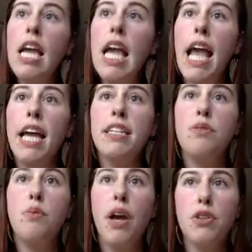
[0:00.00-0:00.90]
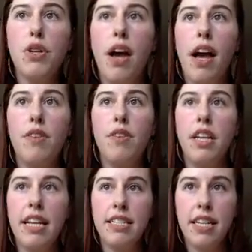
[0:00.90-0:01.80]
And we also have a
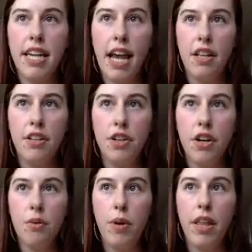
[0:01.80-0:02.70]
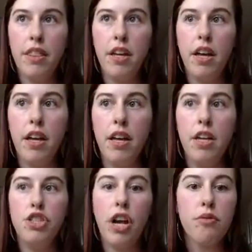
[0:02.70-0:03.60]
nesting calendar with the
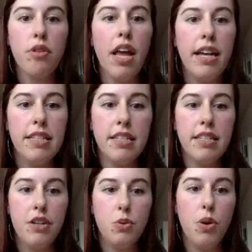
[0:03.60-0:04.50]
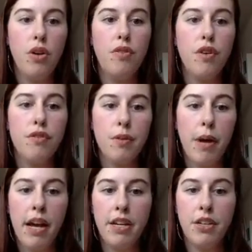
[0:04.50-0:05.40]
generalized schedule for
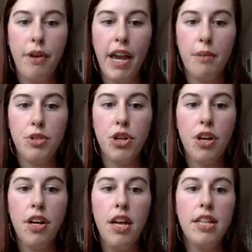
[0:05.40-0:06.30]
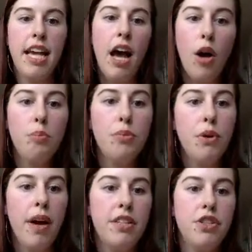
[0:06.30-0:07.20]
Vermont and New Hampshire to help
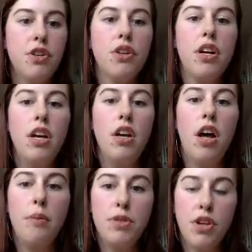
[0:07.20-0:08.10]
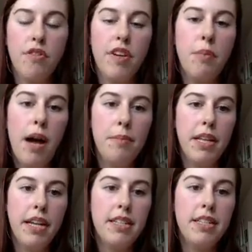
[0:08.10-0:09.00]
you, as you're observing
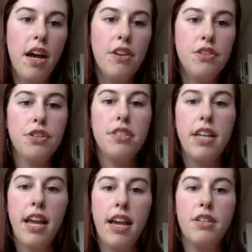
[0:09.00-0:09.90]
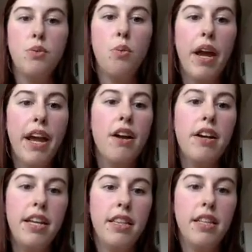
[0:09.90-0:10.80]
bobolinks, understand where
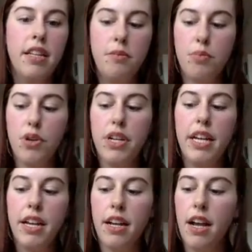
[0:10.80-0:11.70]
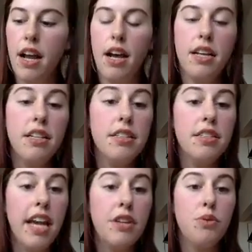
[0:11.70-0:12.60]
in the breeding
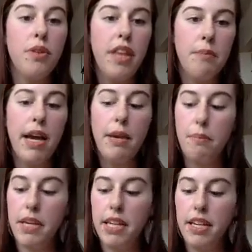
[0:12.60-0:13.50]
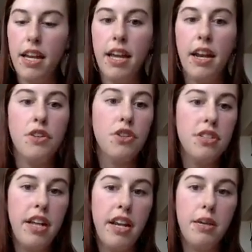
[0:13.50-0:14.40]
schedule they might be and
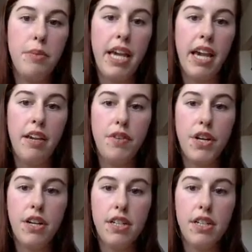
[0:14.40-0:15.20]
understanding behavior.